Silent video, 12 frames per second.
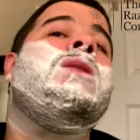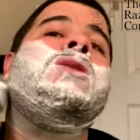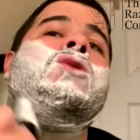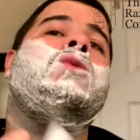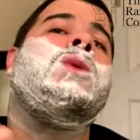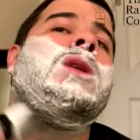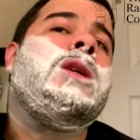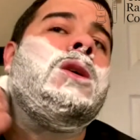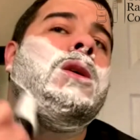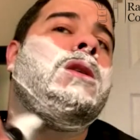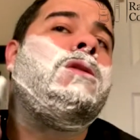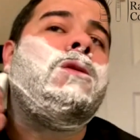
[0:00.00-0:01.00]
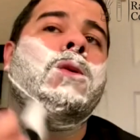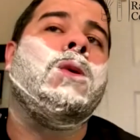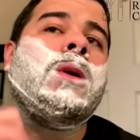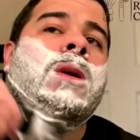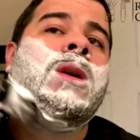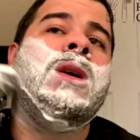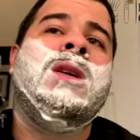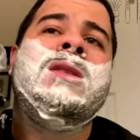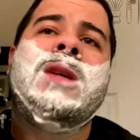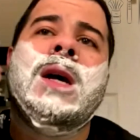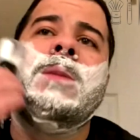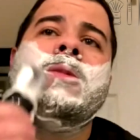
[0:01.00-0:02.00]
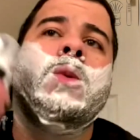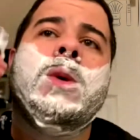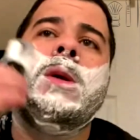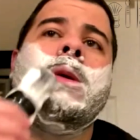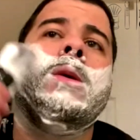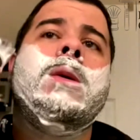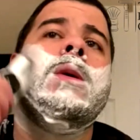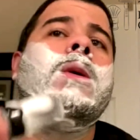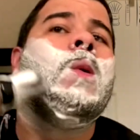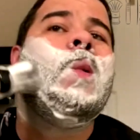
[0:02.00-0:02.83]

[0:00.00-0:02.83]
this is really good for times when you're